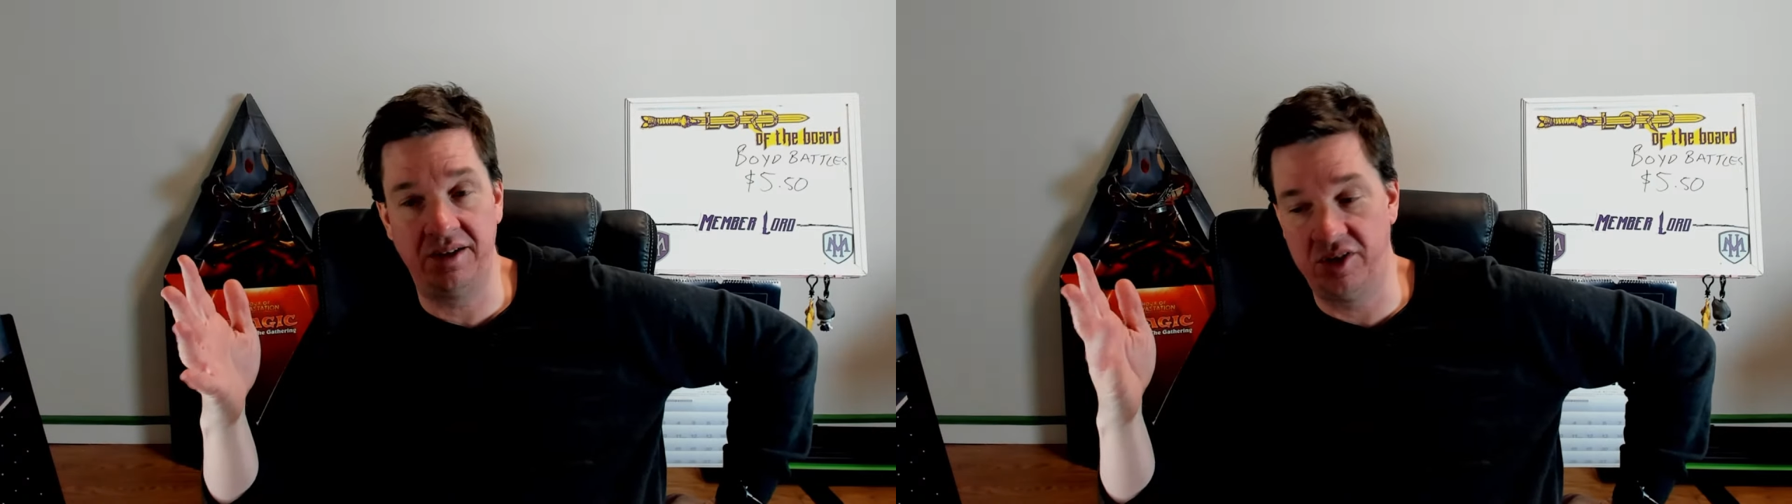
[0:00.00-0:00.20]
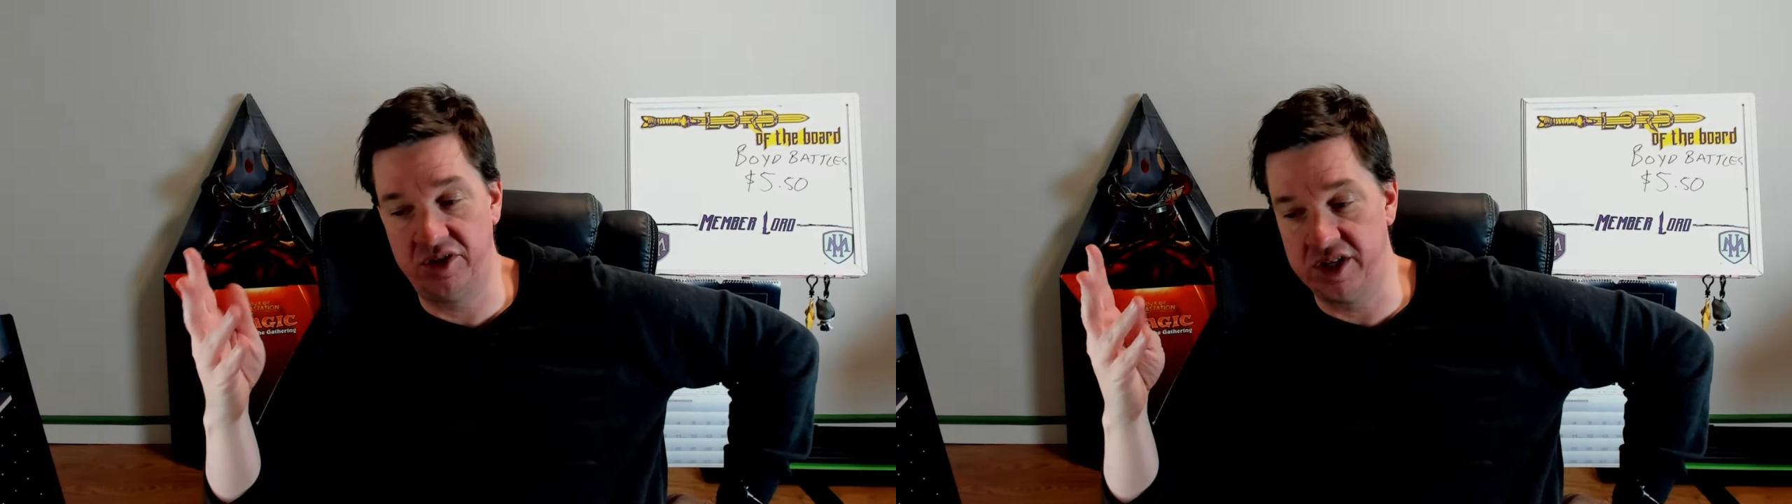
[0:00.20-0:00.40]

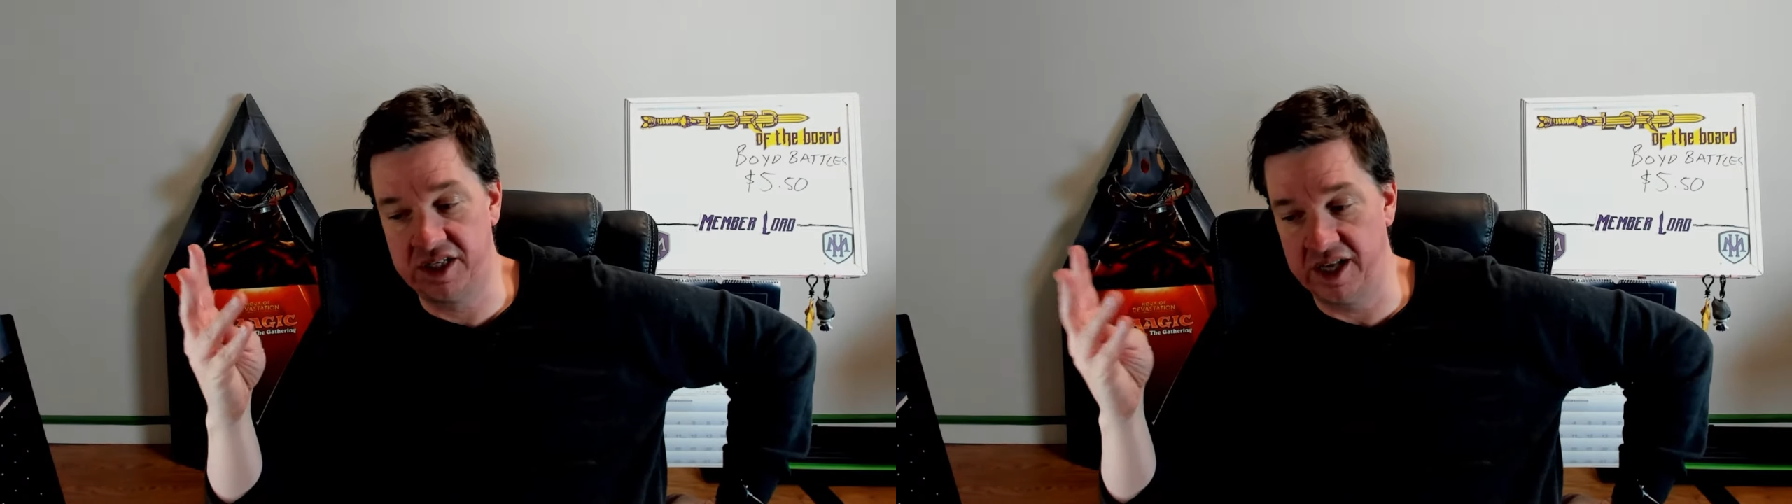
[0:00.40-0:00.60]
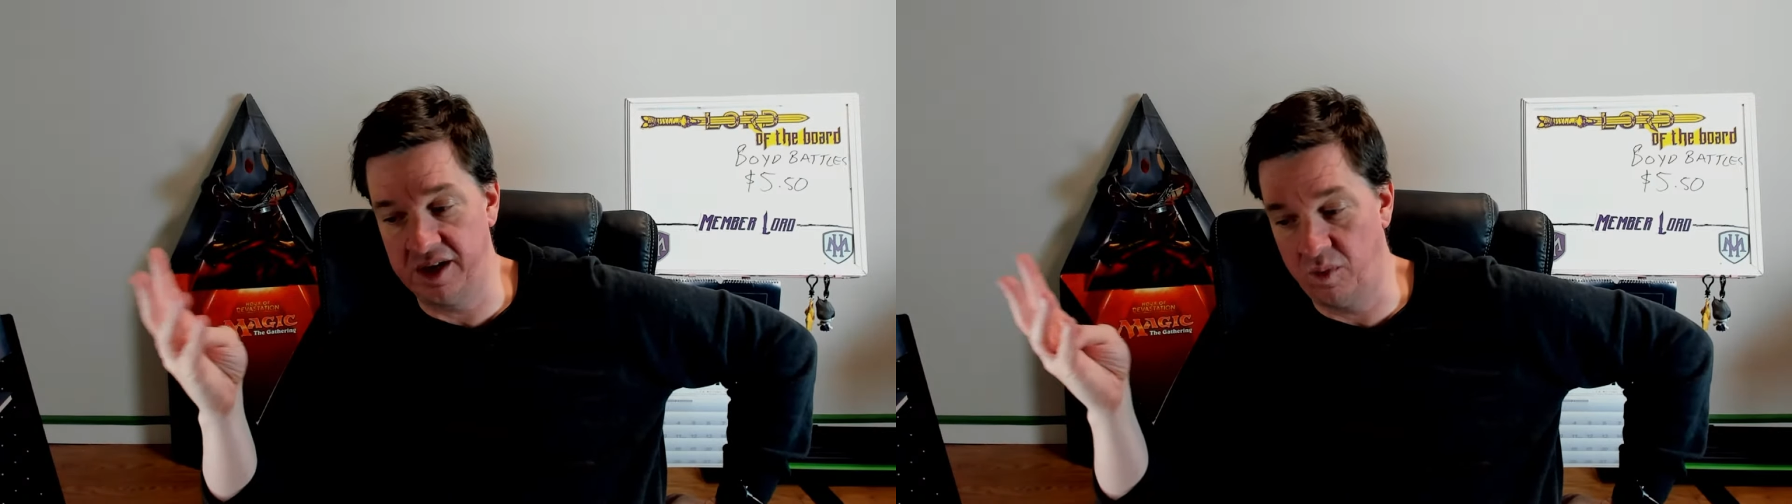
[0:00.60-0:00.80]
they're just
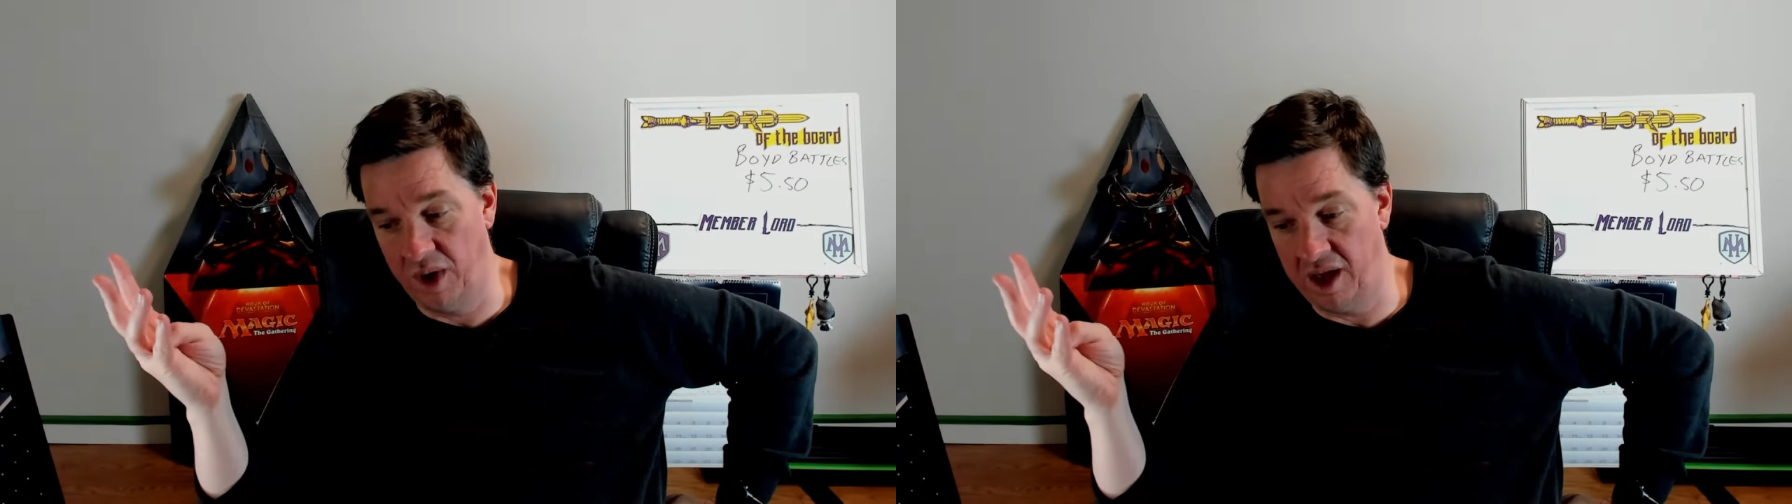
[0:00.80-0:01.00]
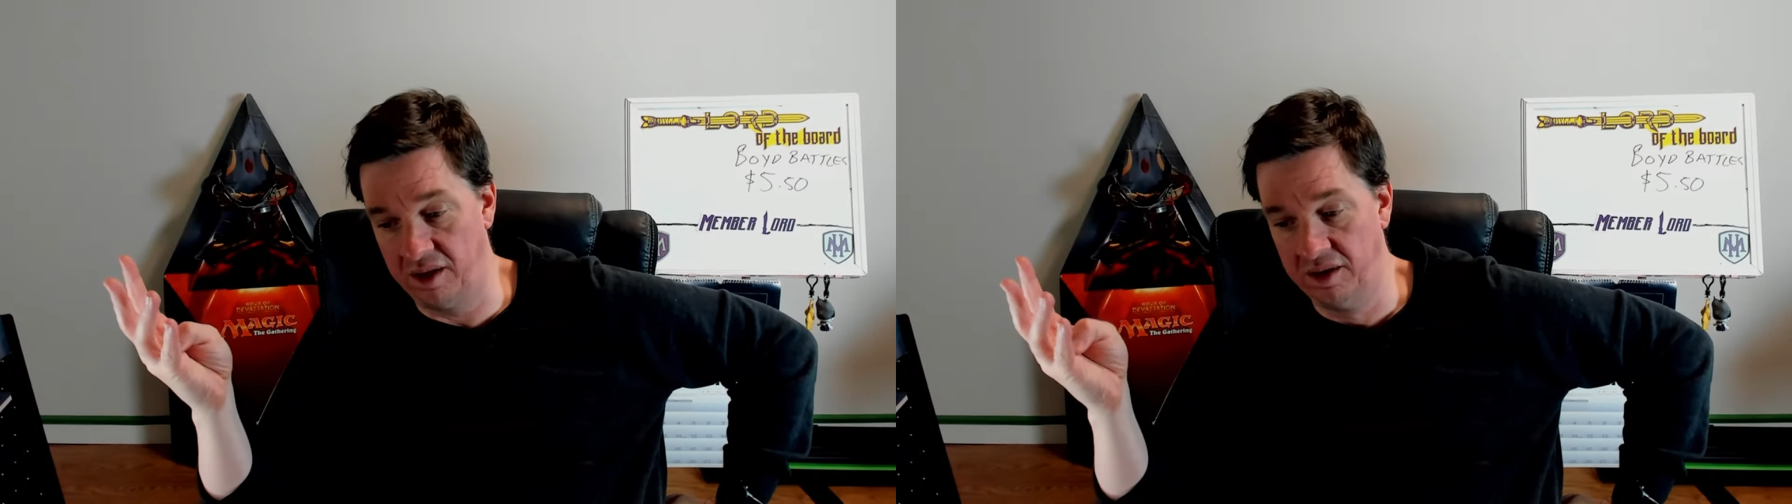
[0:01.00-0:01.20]
like,
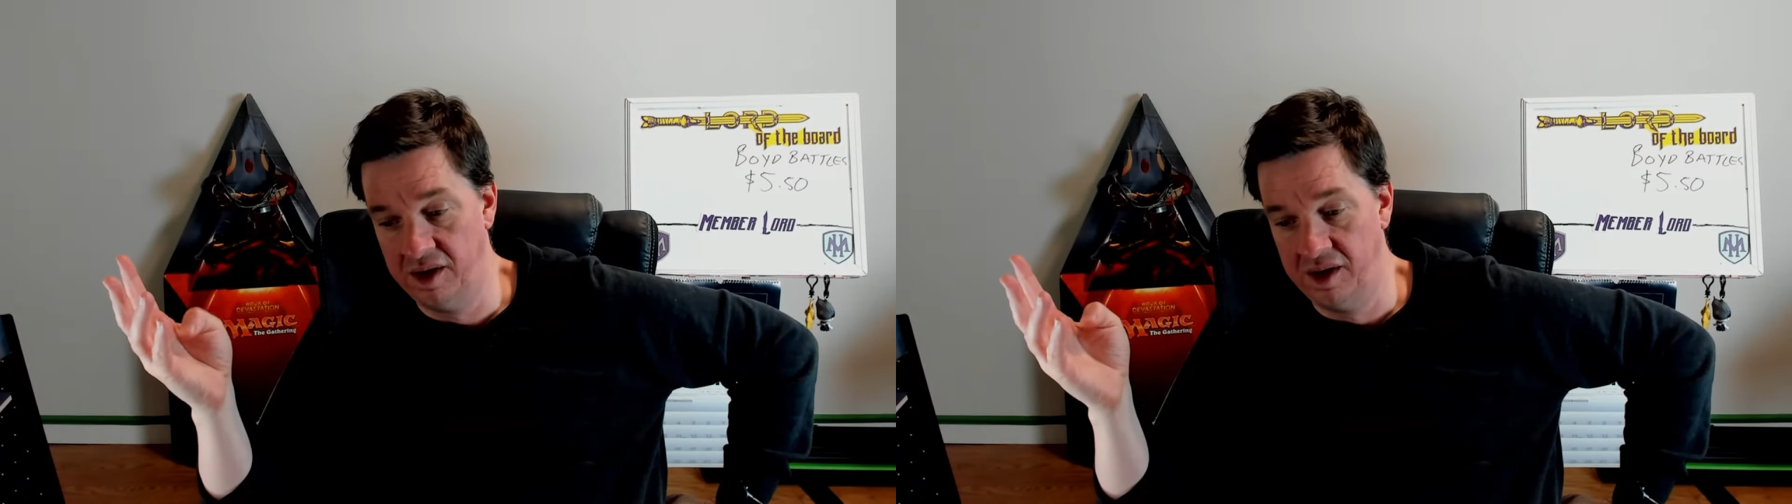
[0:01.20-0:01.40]
well,